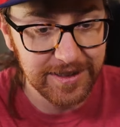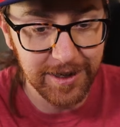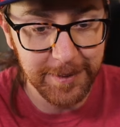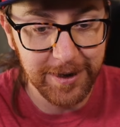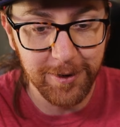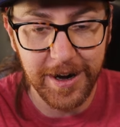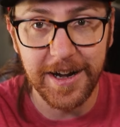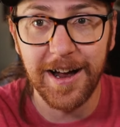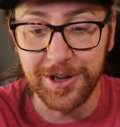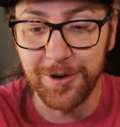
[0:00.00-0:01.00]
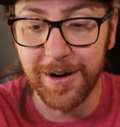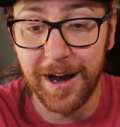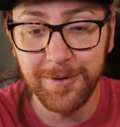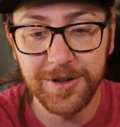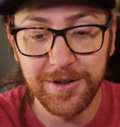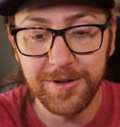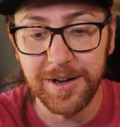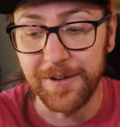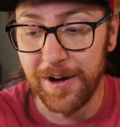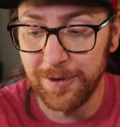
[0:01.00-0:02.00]
It's going to be great. You know what I would do
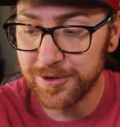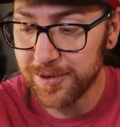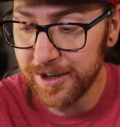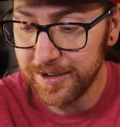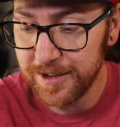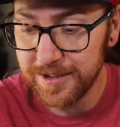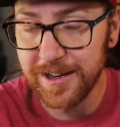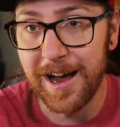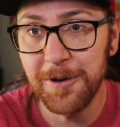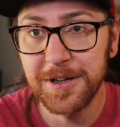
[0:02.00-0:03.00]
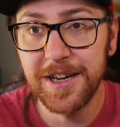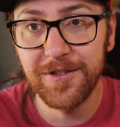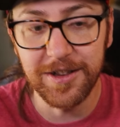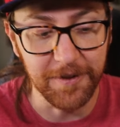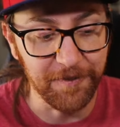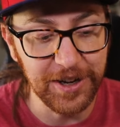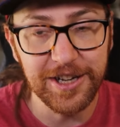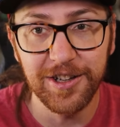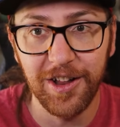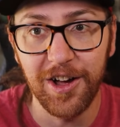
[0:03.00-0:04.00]
if I was running this? I would give it the feel